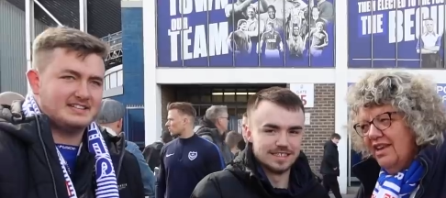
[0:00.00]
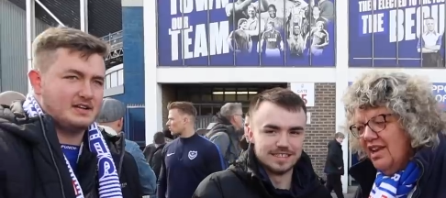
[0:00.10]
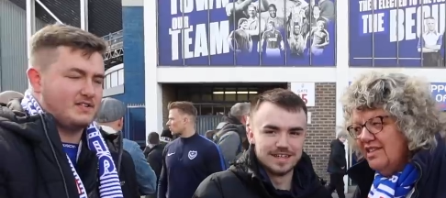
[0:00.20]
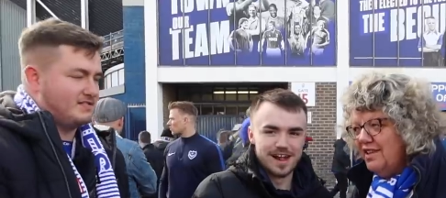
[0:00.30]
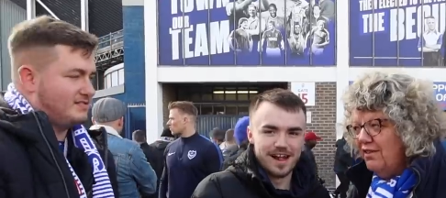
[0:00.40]
Speaker 1: I'd
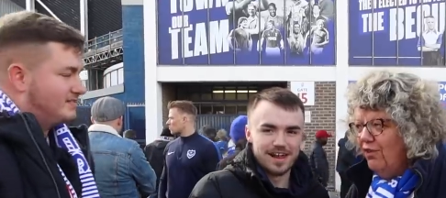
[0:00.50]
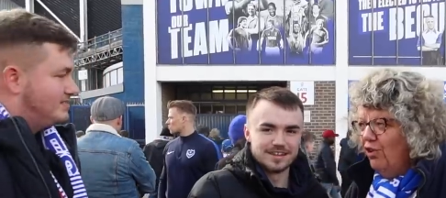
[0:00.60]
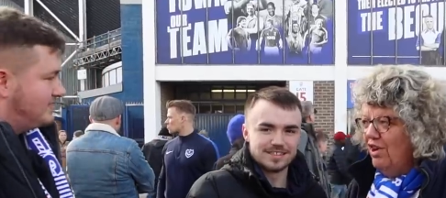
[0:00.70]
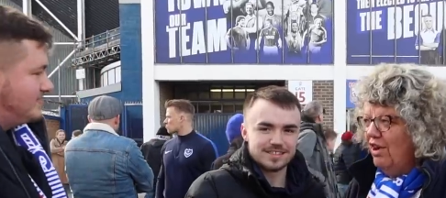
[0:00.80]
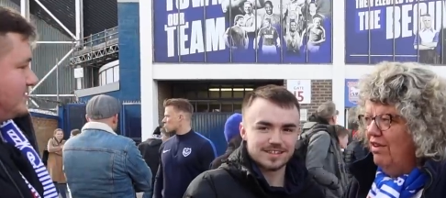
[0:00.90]
like to say
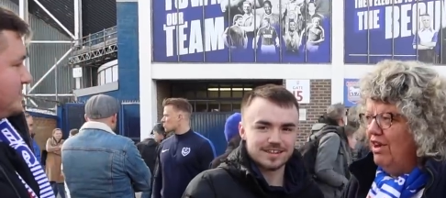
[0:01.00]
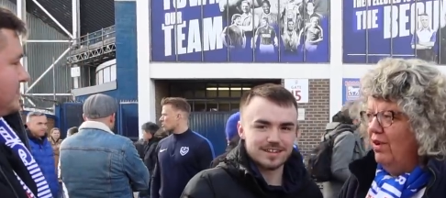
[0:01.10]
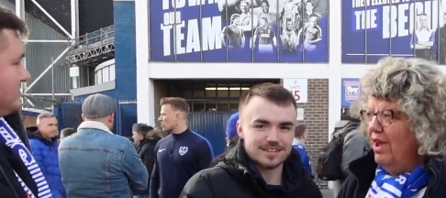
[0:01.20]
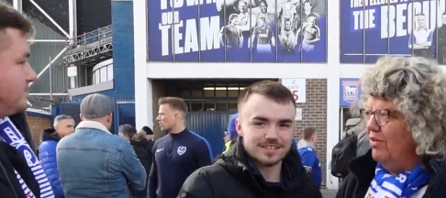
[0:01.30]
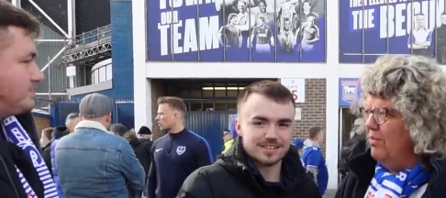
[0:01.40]
four nil written
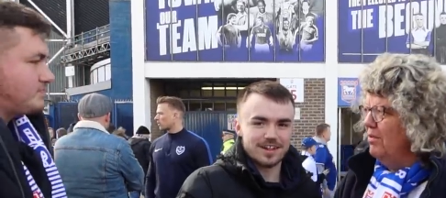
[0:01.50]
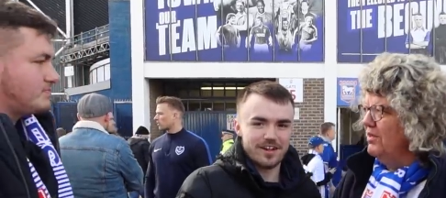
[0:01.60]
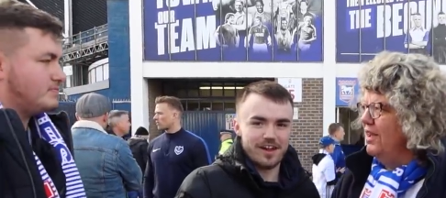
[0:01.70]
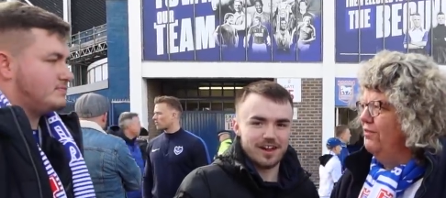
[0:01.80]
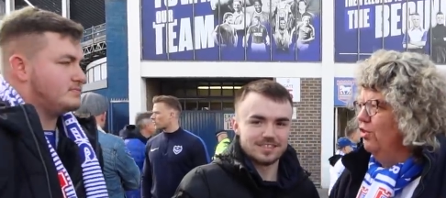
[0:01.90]
all over it, but I'm
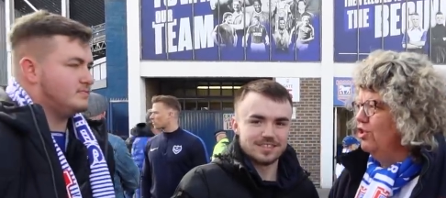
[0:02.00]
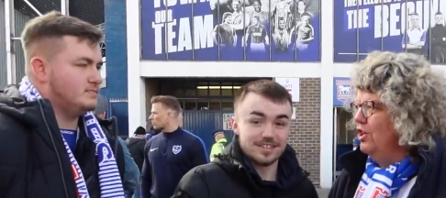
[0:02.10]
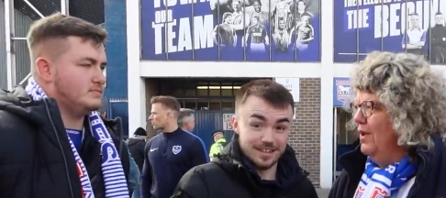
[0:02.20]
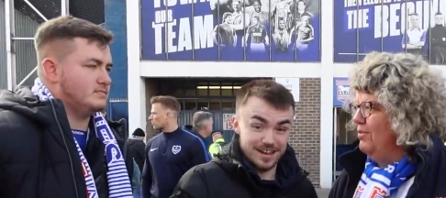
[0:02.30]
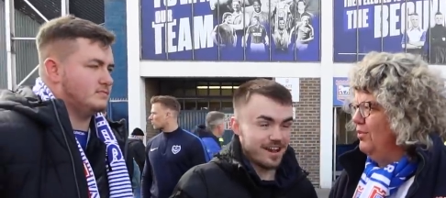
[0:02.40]
going to say four
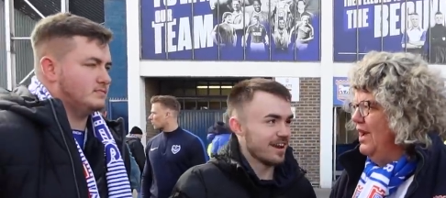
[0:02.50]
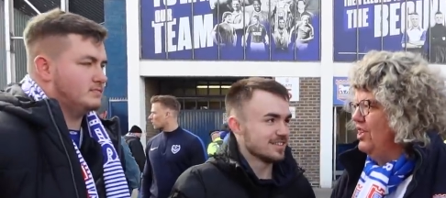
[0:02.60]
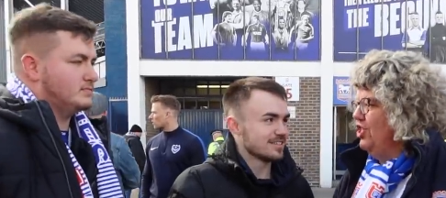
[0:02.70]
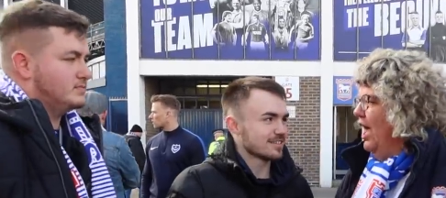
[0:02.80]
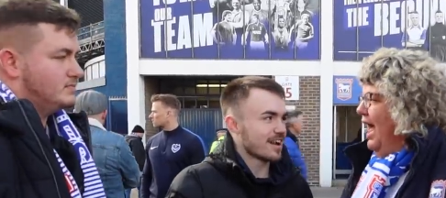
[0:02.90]
two Ipswich.